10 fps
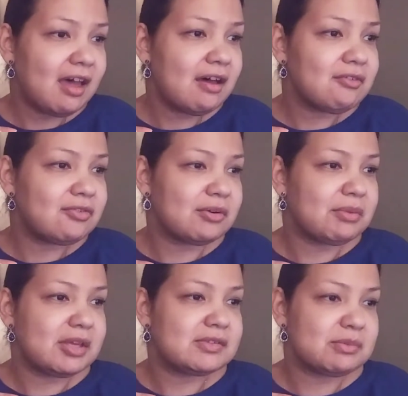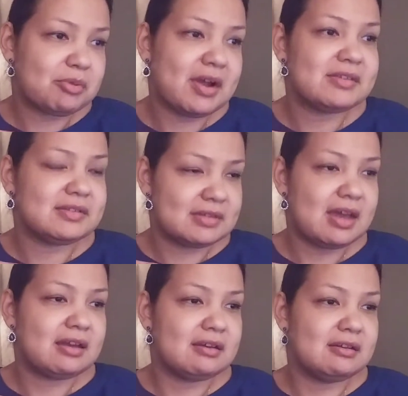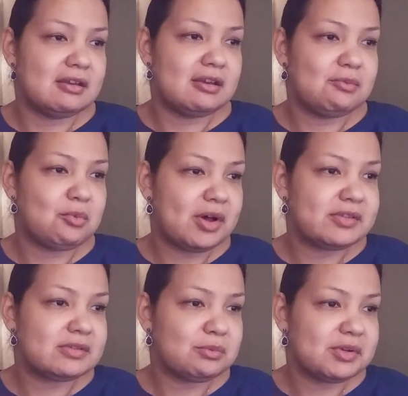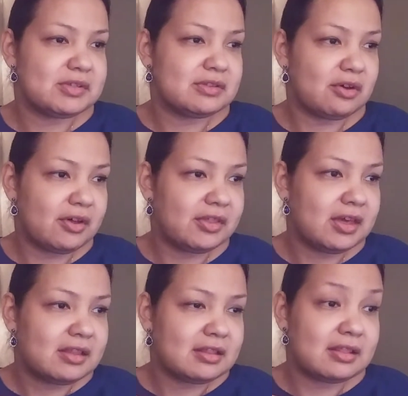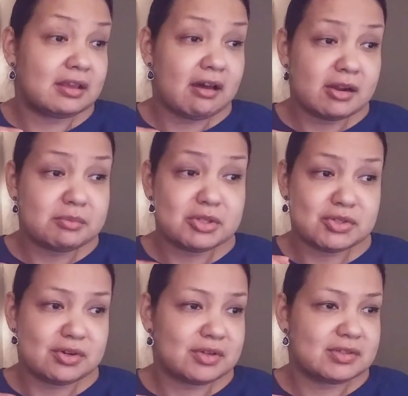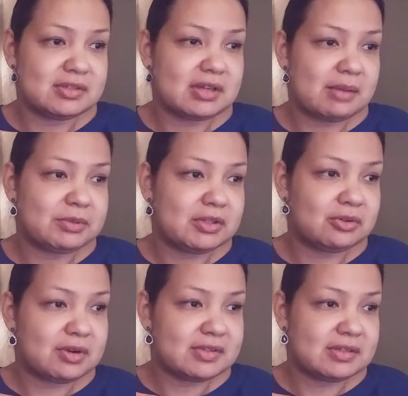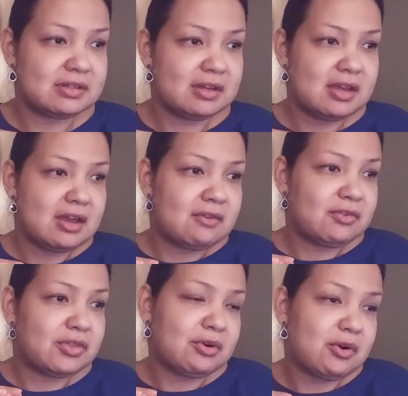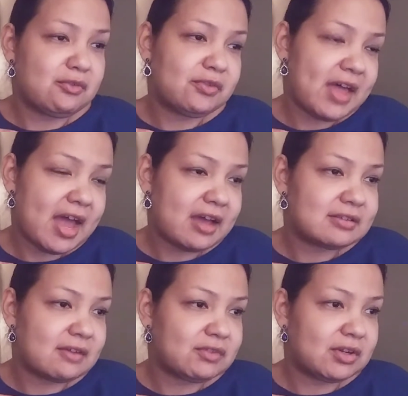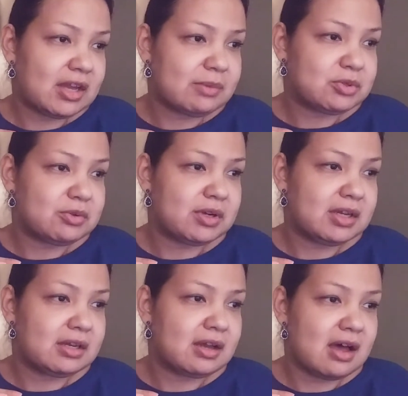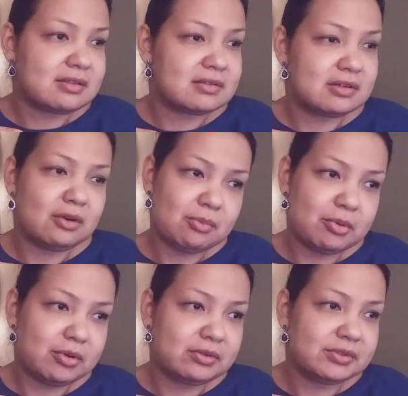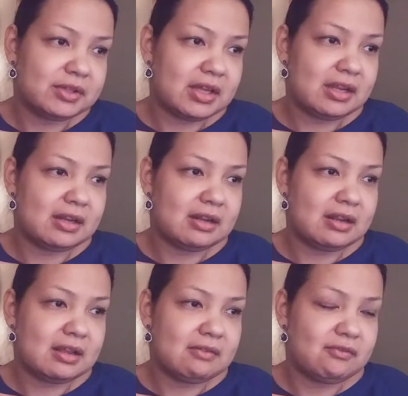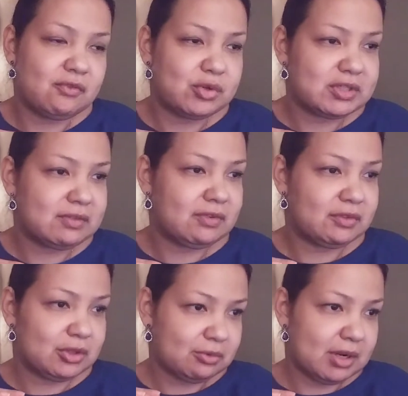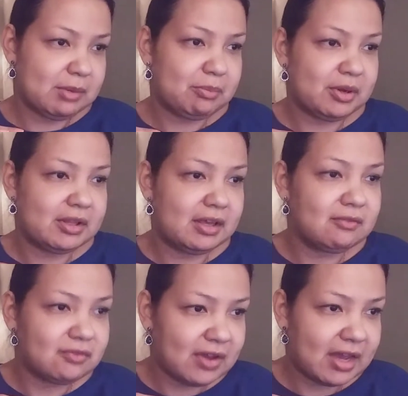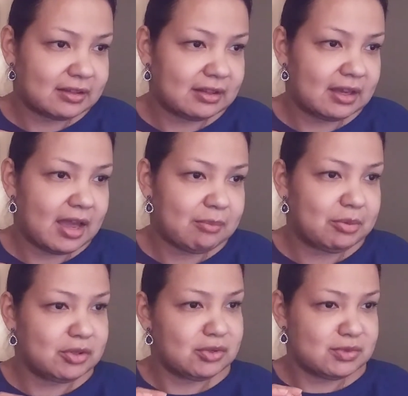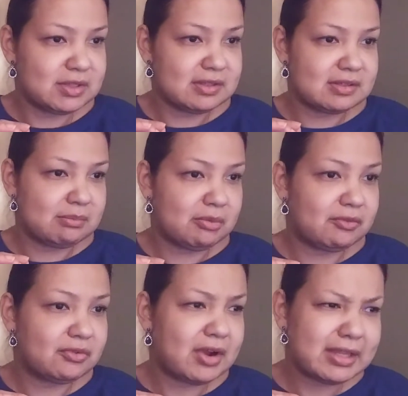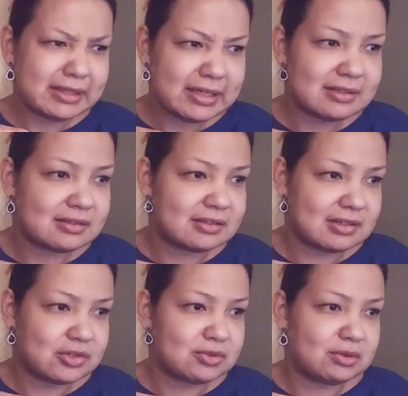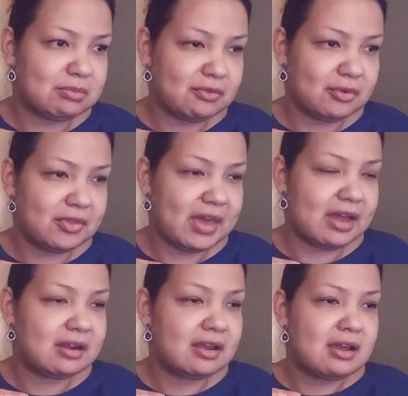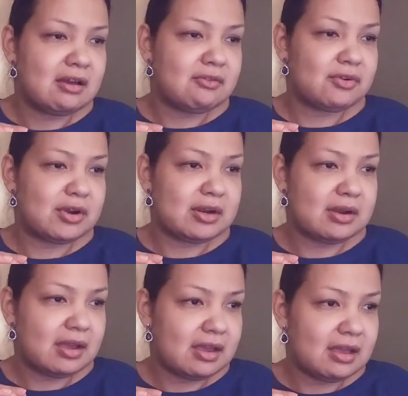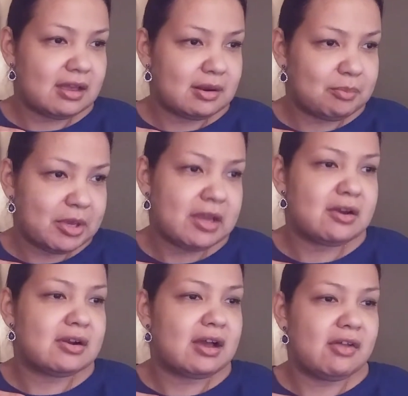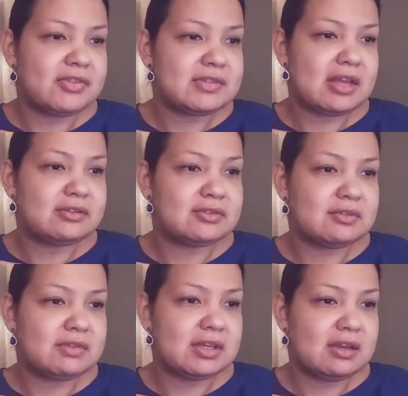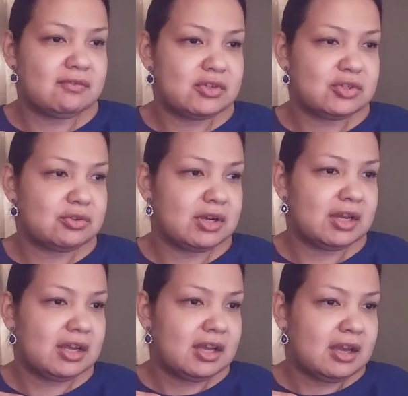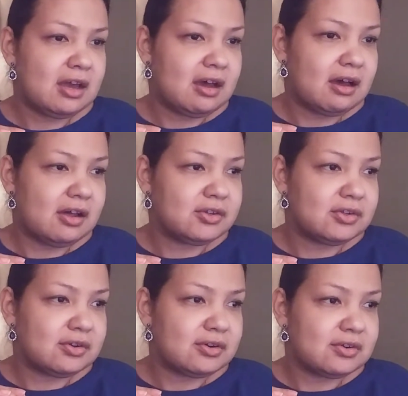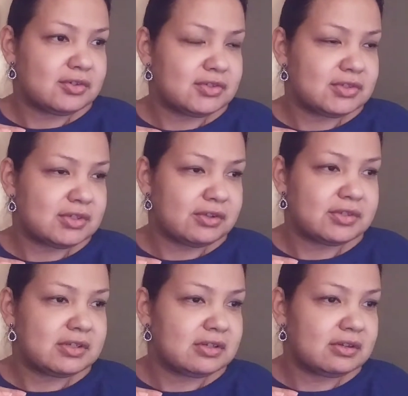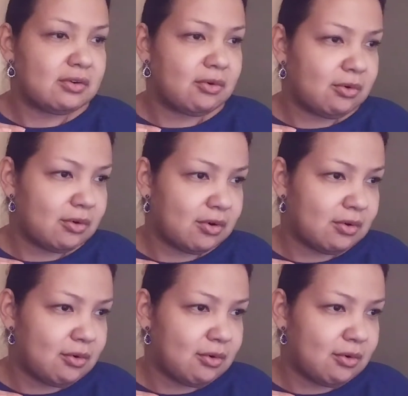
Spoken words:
from a surprise attack. It once was thought that the Ottoman Turks adopted the crescent for their own flags after capturing Constantinople in 1453, but in fact they had been using the symbol for at least a century before that, for it appeared on the standards of the infantry under Sultan Orhan.